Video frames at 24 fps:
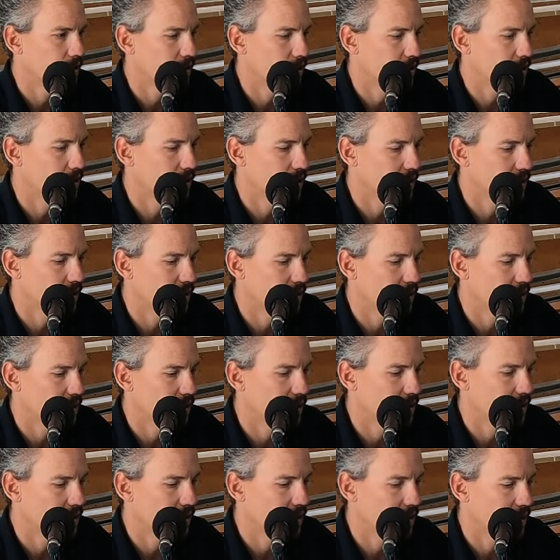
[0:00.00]

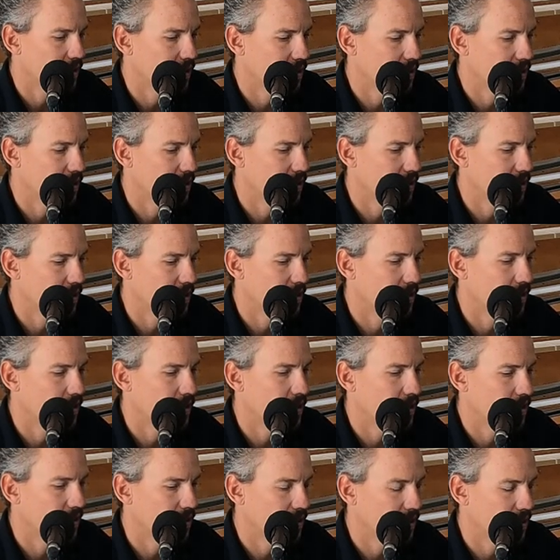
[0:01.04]

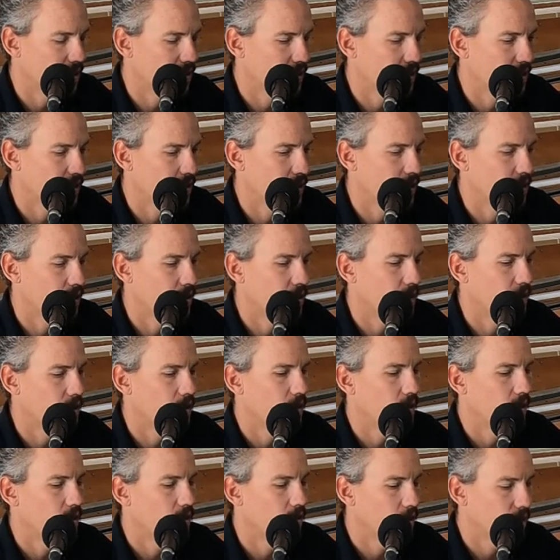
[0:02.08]

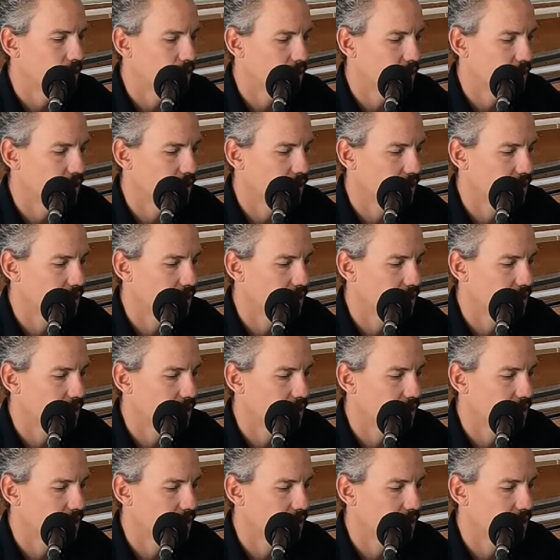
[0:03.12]
The person shown says nothing.